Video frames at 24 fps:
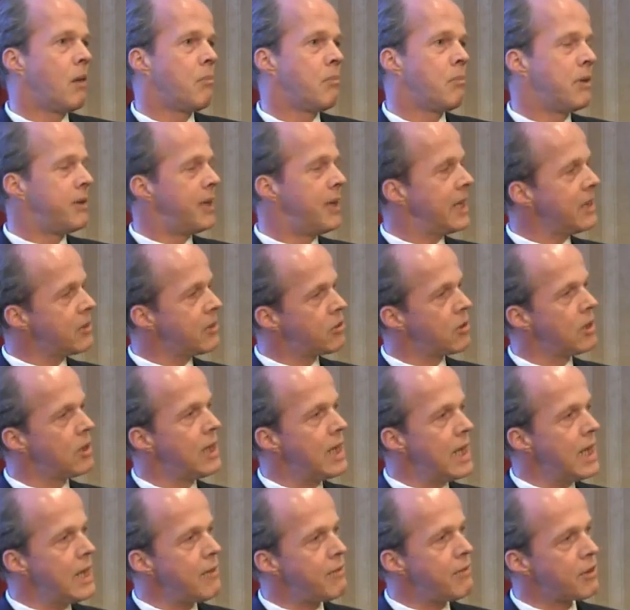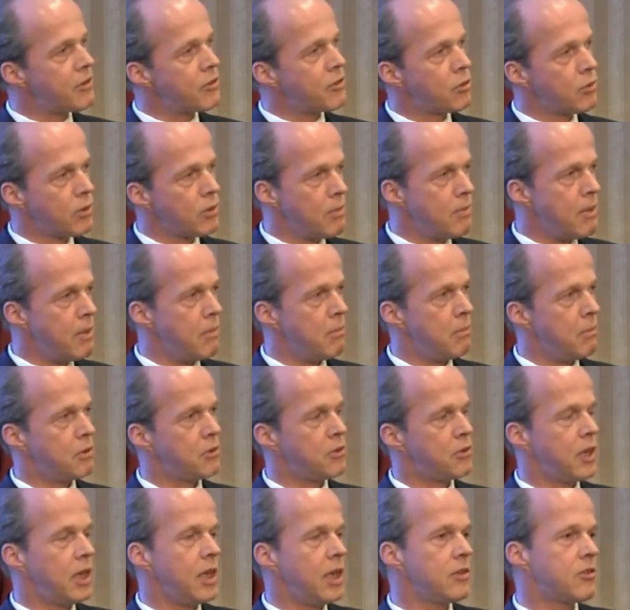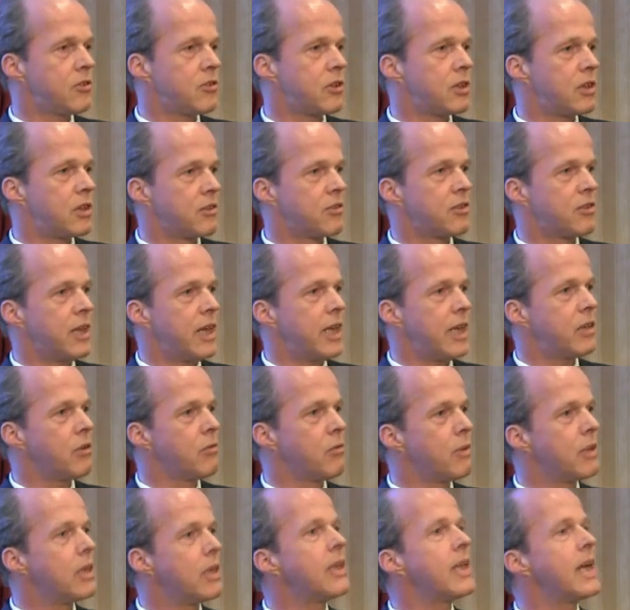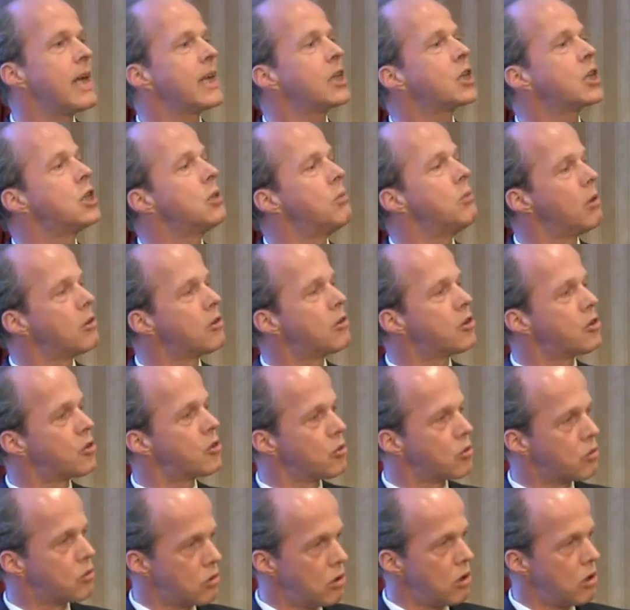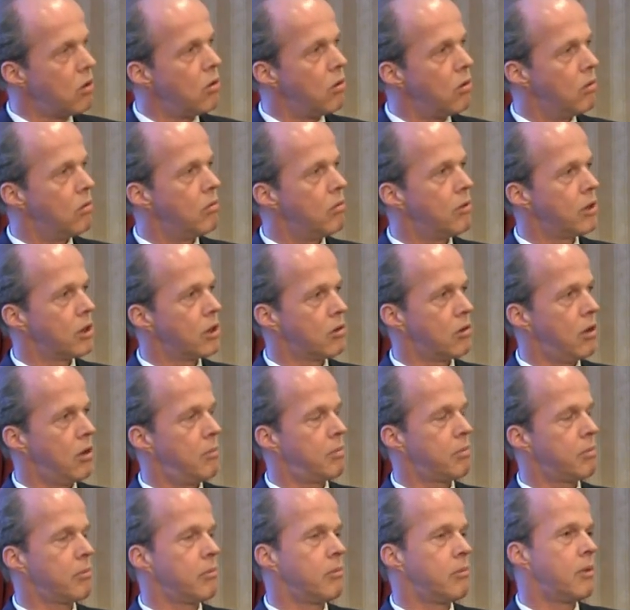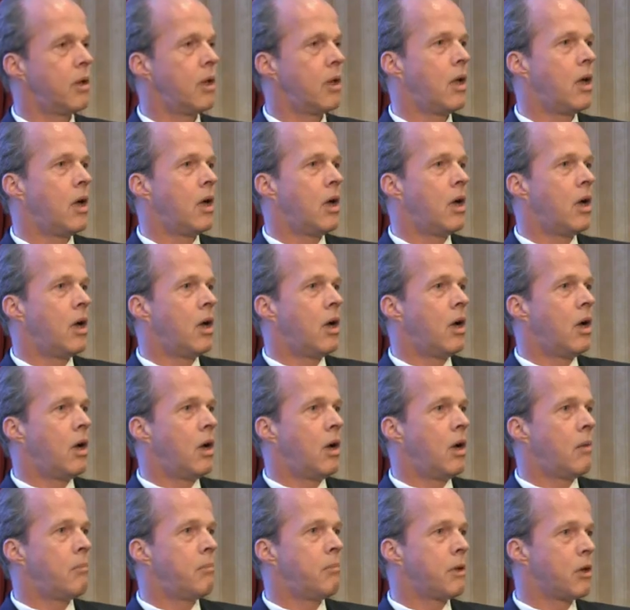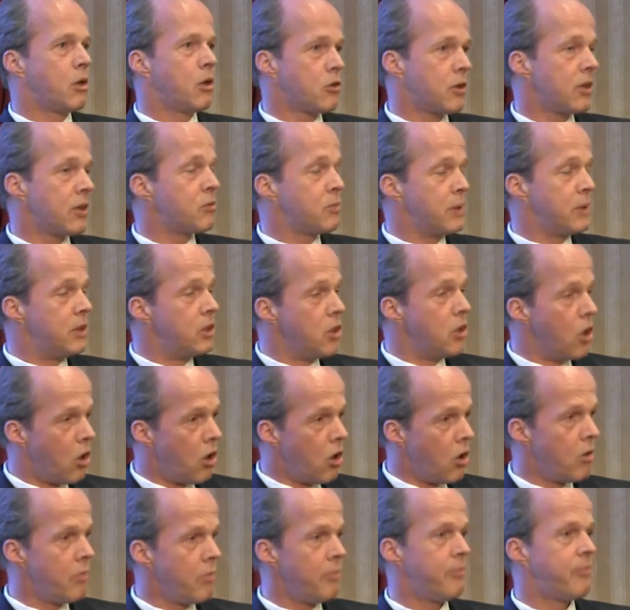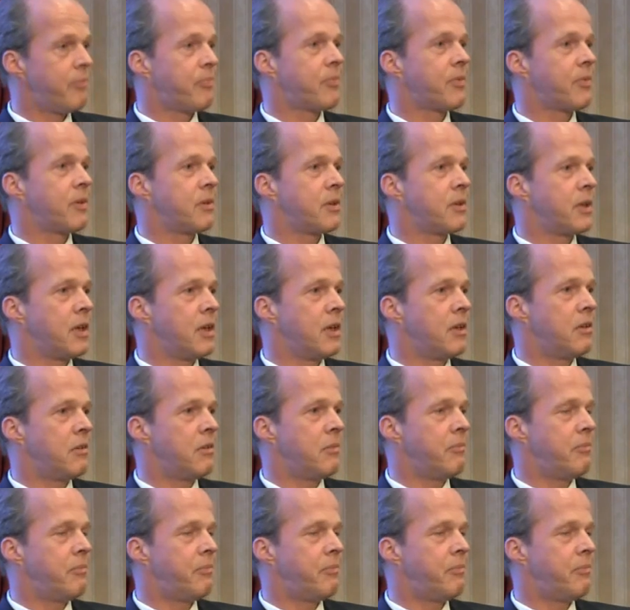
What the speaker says: But then to leave it to the member states to decide on whether they actually want to grow the crop. Because as we know, the